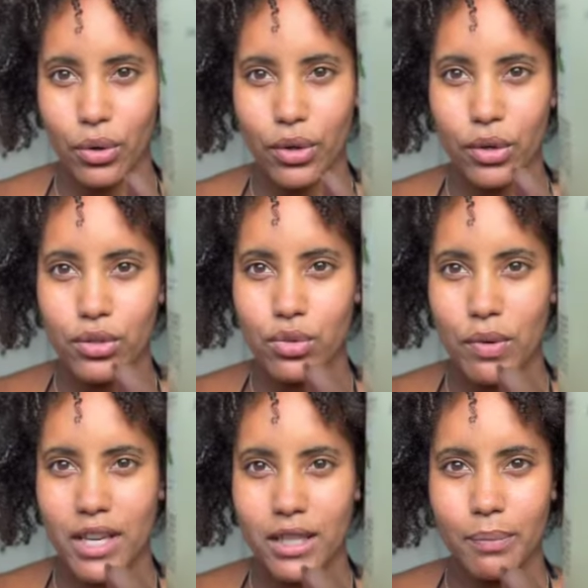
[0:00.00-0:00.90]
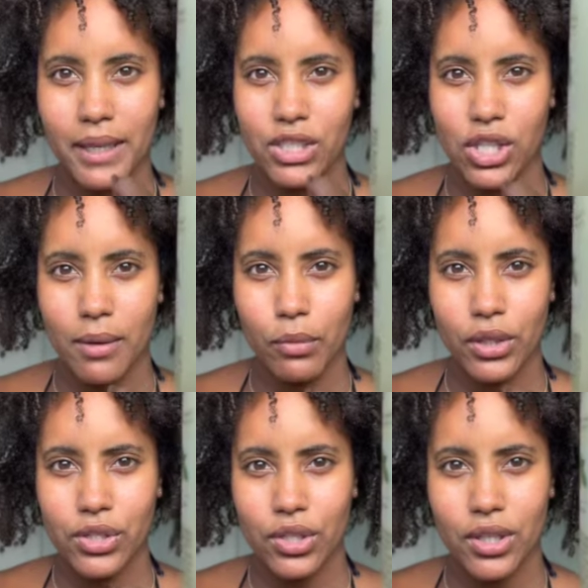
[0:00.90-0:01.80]
oil strength by Shea
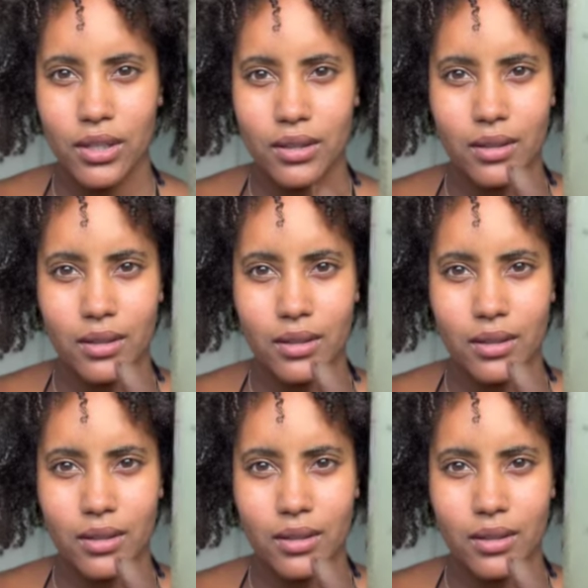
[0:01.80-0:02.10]
Moisture.